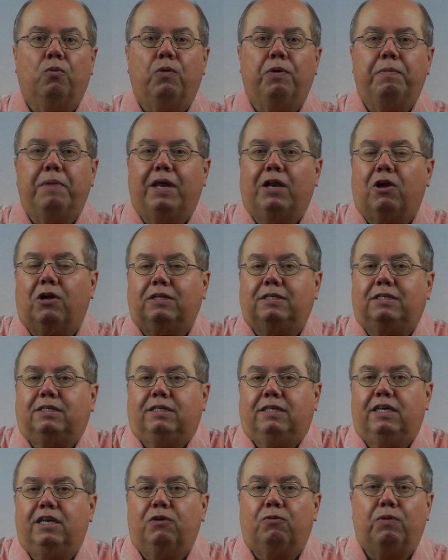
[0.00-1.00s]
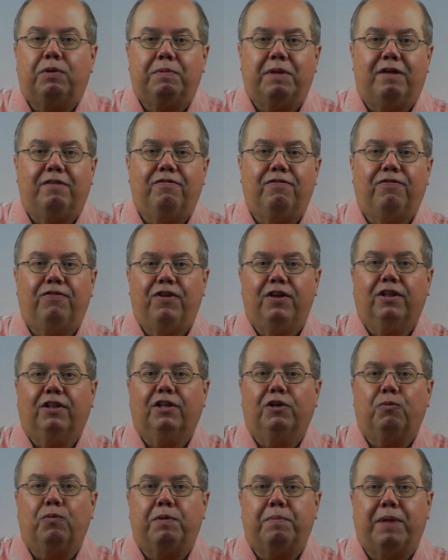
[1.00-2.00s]
We may not see it, we may
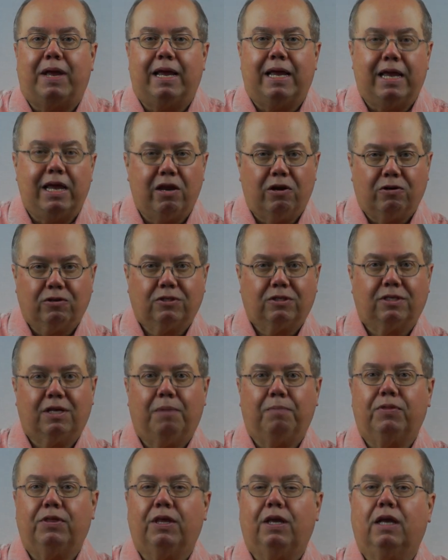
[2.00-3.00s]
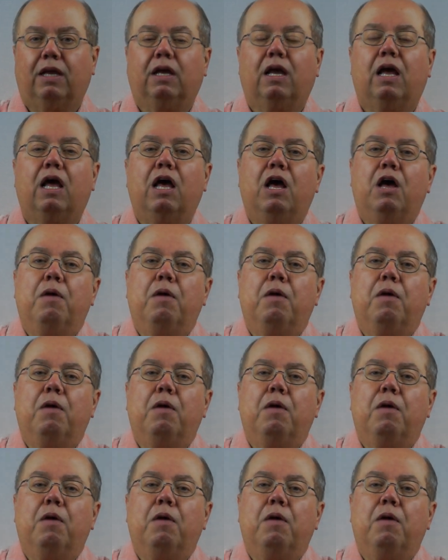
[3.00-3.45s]
feel it, we may hear something,